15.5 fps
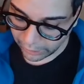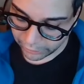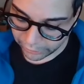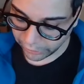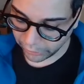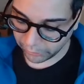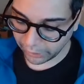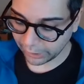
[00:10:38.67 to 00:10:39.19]

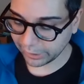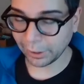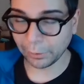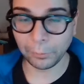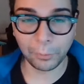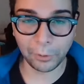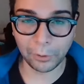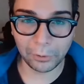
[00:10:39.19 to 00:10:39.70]
Too? Let's see,
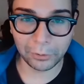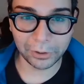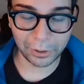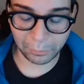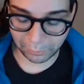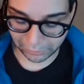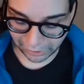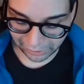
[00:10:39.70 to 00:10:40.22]
we're going to see
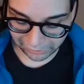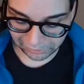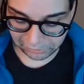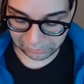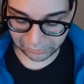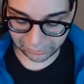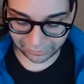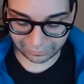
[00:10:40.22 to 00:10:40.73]
what they go.
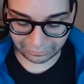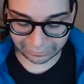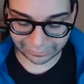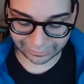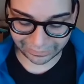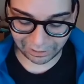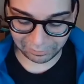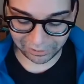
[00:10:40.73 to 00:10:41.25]
Oh,
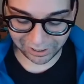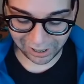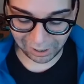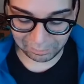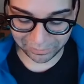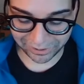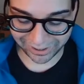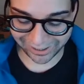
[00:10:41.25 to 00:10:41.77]
Seven of
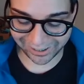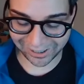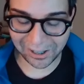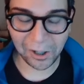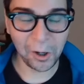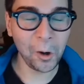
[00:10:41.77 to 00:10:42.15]
Cups here.